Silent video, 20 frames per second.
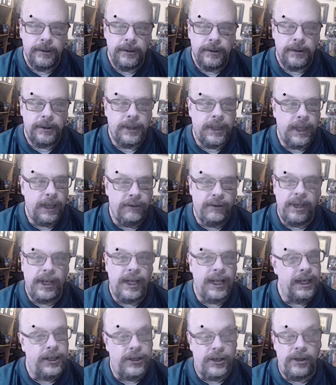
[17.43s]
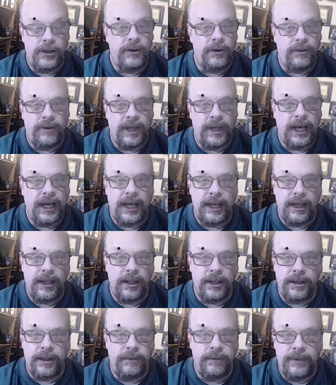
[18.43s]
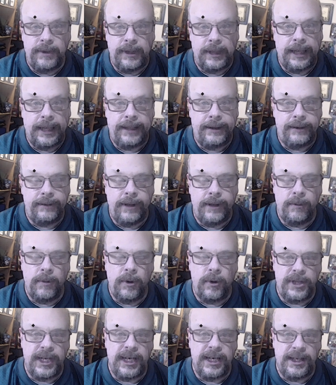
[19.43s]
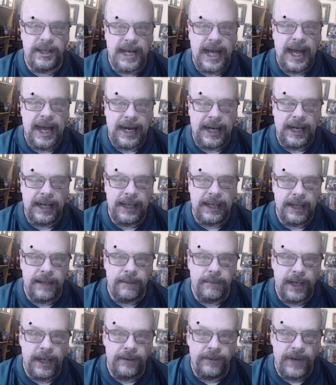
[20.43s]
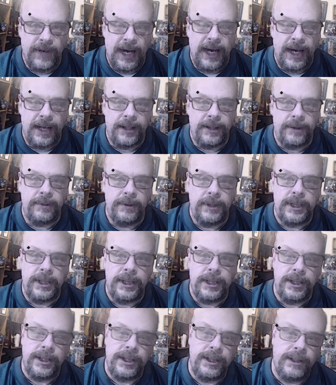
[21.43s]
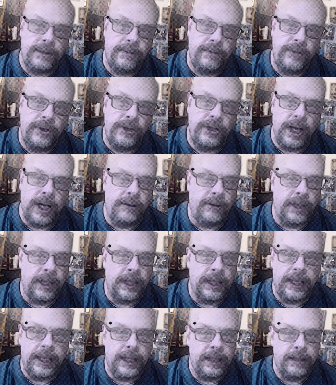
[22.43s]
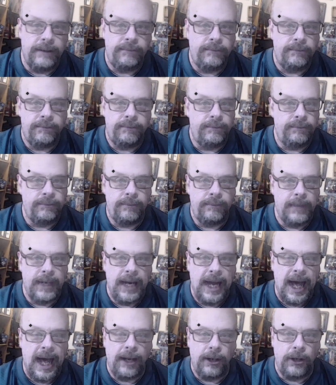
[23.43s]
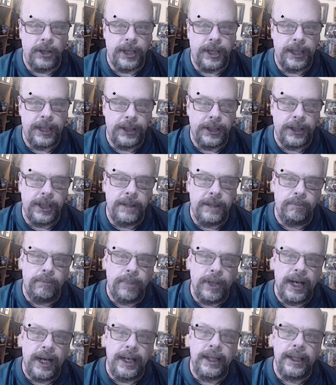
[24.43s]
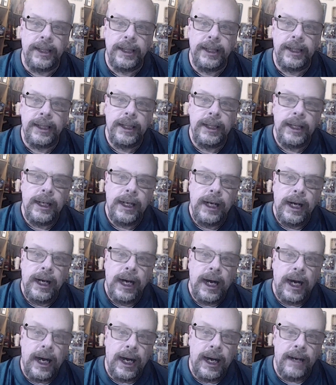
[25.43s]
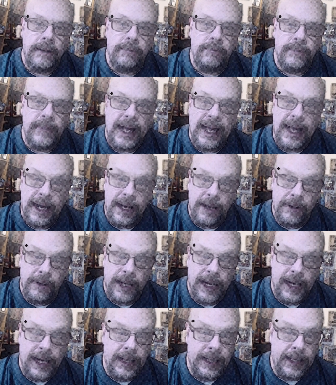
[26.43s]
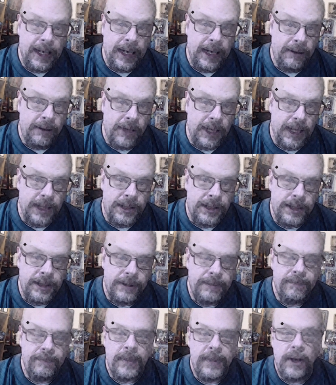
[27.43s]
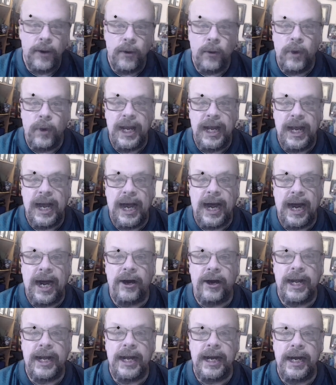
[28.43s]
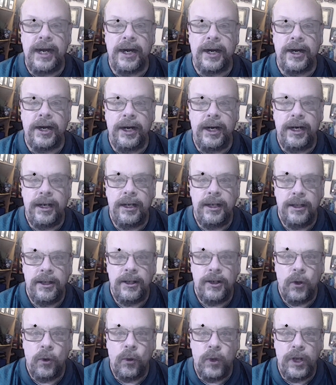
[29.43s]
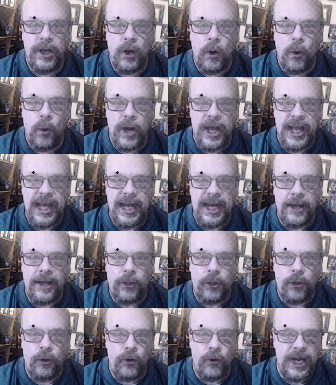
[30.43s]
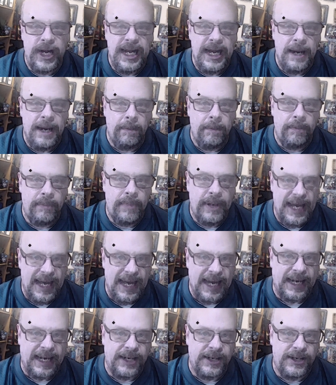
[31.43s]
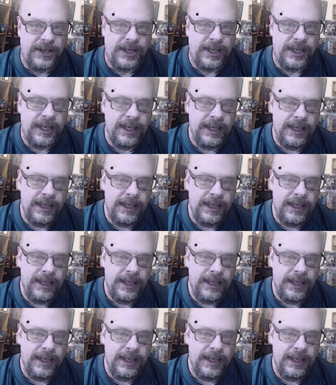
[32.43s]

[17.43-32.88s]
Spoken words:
Okay, really, truthfully, I look like almost exactly like my father, which is generally not looking good. But anyway, I digress. We are here with the week three picks.